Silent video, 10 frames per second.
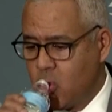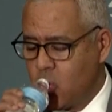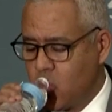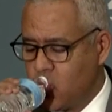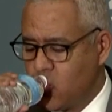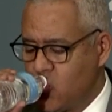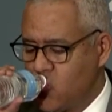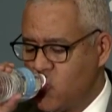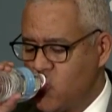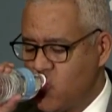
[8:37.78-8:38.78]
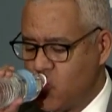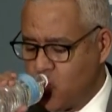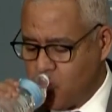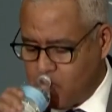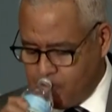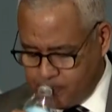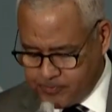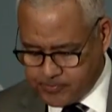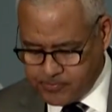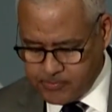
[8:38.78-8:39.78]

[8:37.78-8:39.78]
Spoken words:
[no speech]